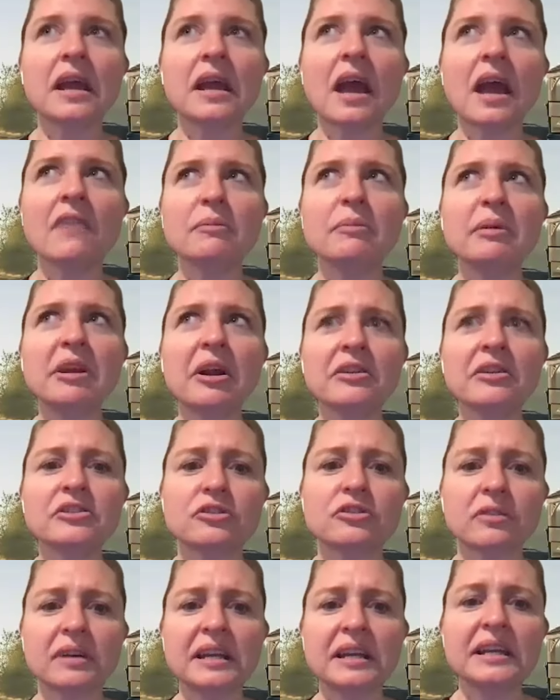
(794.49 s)
they haven't been on
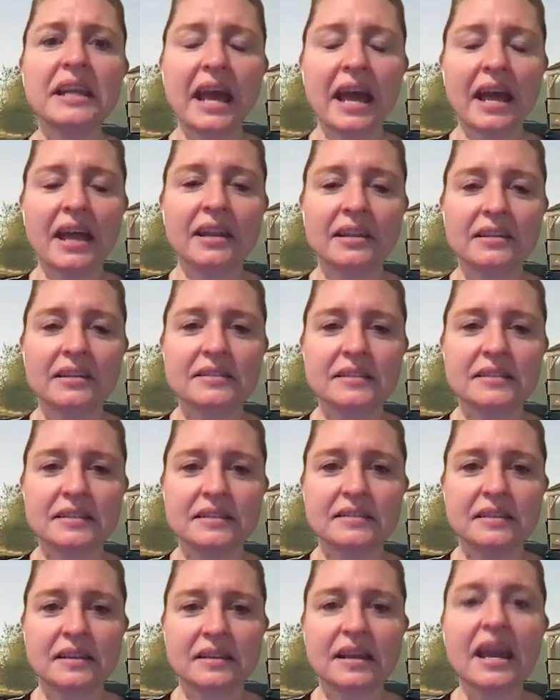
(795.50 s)
screen yet this
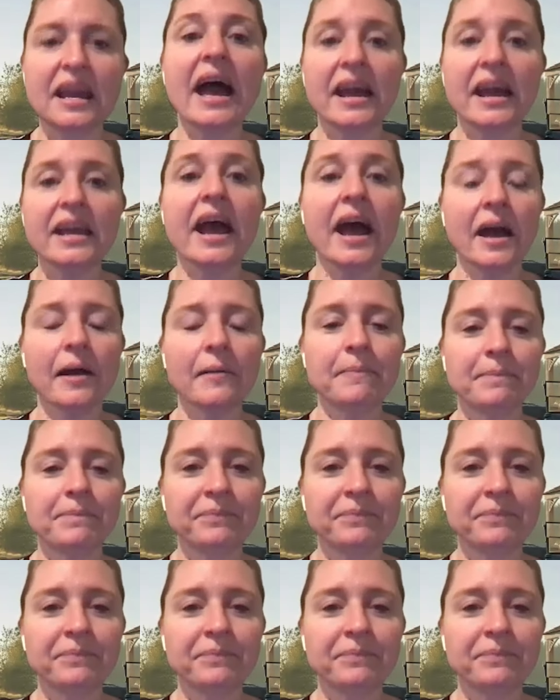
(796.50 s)
season. Yeah, yeah. yeah.